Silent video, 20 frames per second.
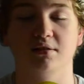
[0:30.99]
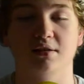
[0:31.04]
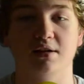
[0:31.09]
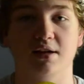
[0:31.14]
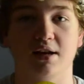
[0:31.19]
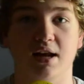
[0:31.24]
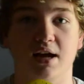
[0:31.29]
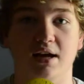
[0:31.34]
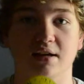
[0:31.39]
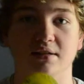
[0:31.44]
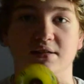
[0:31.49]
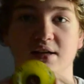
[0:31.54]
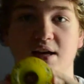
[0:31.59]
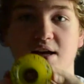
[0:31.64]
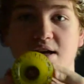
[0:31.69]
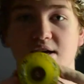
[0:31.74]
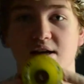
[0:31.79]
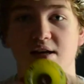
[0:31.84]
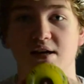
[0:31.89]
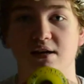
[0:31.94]
it has
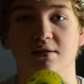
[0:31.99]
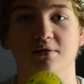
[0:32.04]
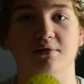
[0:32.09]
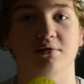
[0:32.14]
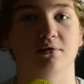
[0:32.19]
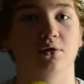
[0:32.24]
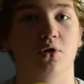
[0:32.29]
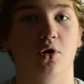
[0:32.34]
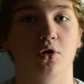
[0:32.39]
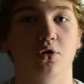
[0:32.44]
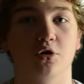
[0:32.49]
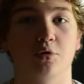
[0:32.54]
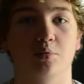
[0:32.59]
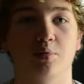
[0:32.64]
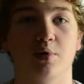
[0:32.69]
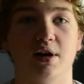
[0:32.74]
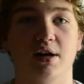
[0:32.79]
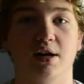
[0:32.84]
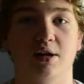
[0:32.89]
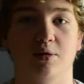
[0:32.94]
a longer
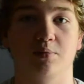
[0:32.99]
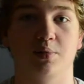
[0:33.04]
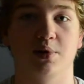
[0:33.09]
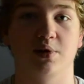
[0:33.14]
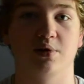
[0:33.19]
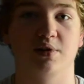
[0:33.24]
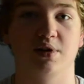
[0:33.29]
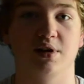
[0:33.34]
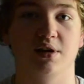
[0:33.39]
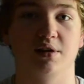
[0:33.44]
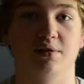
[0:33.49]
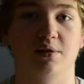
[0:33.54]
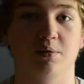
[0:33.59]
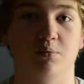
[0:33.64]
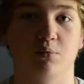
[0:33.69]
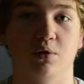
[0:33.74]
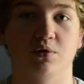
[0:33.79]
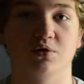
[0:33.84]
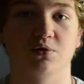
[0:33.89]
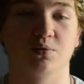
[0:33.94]
break-in period
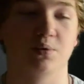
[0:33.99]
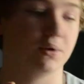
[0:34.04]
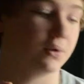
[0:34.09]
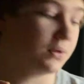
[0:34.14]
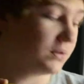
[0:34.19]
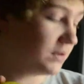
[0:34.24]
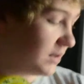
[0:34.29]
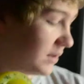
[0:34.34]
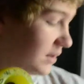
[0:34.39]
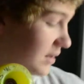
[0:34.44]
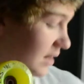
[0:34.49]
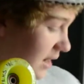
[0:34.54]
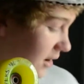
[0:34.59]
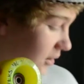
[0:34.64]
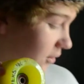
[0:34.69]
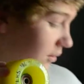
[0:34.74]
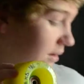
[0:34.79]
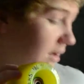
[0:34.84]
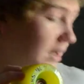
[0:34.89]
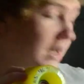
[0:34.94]
than most wheels.
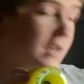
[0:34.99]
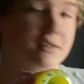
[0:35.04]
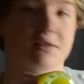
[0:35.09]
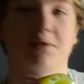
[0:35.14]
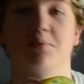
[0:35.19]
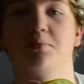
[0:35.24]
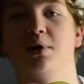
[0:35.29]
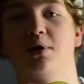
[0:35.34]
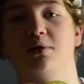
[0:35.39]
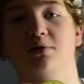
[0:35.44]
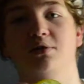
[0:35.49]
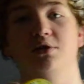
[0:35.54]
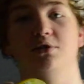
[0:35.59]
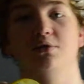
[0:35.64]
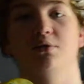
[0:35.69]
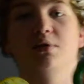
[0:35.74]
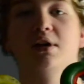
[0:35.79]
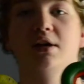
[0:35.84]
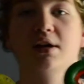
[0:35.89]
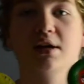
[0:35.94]
Now, as compared
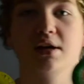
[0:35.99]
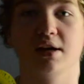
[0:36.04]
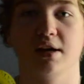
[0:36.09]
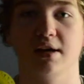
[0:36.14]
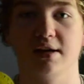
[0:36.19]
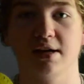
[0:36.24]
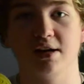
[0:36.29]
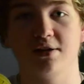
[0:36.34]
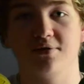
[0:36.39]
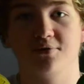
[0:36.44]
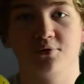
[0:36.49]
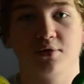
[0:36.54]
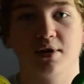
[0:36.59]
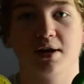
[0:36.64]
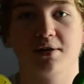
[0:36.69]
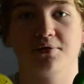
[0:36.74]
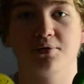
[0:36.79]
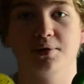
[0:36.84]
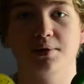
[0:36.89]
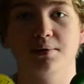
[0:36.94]
to an
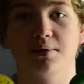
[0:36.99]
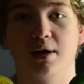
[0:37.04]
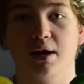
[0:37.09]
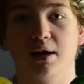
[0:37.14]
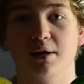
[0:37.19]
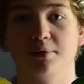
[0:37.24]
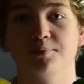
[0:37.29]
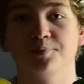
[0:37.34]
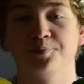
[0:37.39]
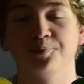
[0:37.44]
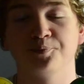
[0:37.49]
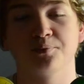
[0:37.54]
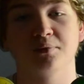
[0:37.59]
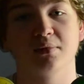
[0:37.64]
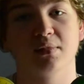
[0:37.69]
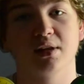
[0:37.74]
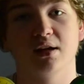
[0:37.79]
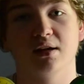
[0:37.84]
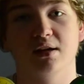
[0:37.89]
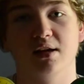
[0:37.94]
84A freeride,
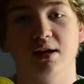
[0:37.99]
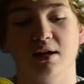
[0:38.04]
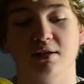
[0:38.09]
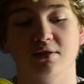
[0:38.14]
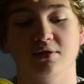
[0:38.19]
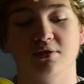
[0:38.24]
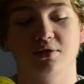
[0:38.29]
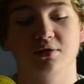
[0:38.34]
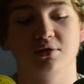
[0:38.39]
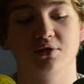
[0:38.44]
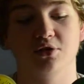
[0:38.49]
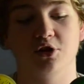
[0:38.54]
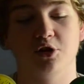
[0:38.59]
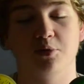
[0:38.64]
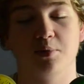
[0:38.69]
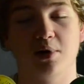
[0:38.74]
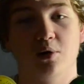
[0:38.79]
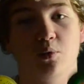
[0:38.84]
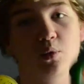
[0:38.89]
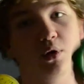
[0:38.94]
it took
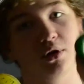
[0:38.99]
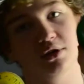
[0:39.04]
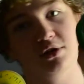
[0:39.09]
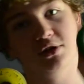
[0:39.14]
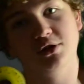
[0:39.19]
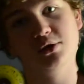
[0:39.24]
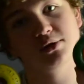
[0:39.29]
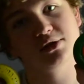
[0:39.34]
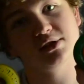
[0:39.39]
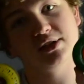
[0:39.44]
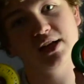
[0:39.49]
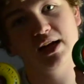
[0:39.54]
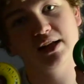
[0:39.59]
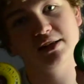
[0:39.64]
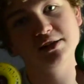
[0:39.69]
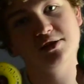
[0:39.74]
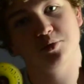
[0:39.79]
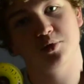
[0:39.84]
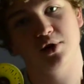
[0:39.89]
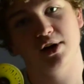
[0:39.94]
about 1 to 2
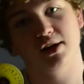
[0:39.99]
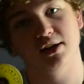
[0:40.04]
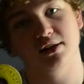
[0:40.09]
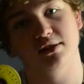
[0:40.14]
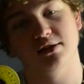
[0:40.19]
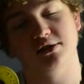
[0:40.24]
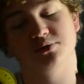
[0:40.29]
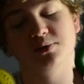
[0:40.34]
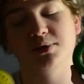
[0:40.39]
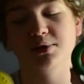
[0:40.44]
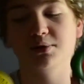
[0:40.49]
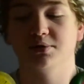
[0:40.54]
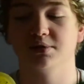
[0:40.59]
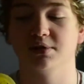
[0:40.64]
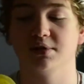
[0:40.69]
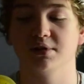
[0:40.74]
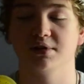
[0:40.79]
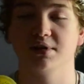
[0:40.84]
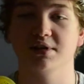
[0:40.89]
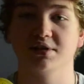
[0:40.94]
slides to break in these wheels.
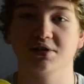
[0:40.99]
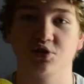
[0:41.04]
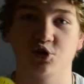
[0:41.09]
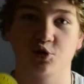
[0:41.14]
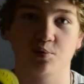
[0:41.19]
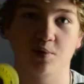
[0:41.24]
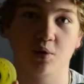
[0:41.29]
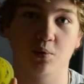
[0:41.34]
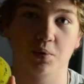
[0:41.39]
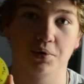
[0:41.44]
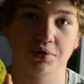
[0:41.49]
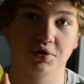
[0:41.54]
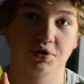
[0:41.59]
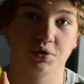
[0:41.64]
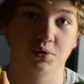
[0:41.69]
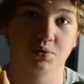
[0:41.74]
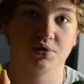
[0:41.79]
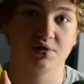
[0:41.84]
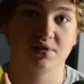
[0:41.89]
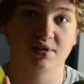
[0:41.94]
This took about 1 to
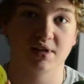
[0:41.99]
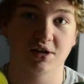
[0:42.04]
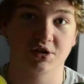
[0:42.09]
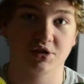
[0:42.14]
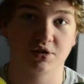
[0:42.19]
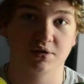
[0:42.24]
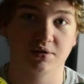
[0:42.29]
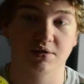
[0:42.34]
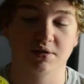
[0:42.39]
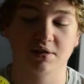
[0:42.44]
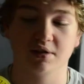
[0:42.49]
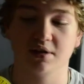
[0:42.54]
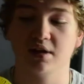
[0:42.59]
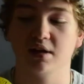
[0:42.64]
2 sessions.